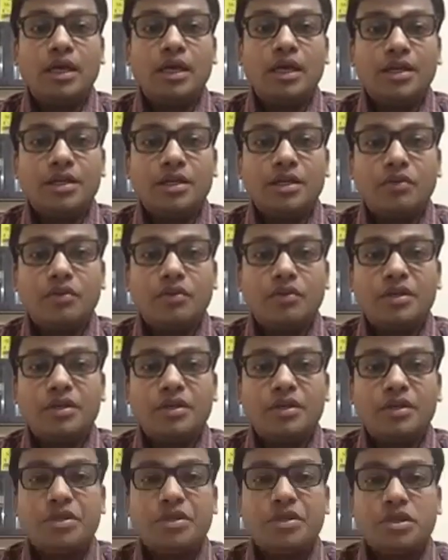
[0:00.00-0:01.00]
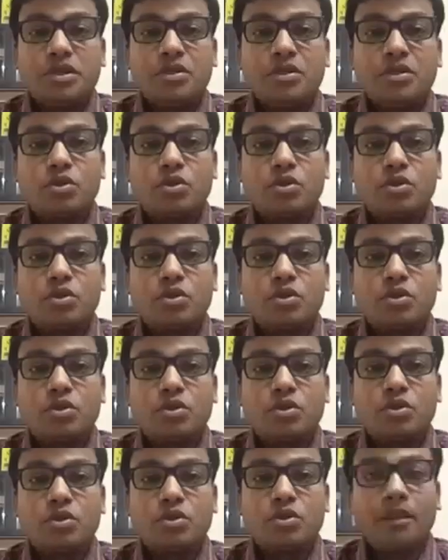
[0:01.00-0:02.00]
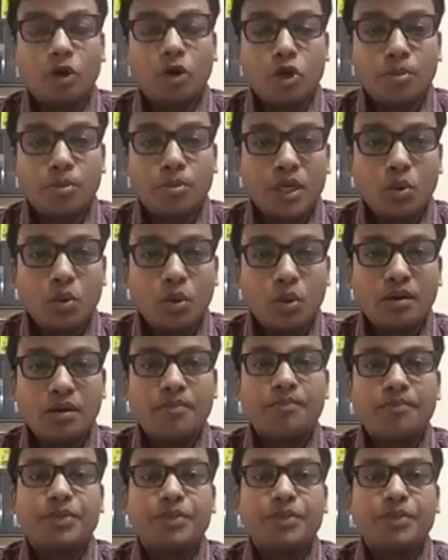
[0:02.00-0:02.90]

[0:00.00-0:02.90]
interventions to the automatic one,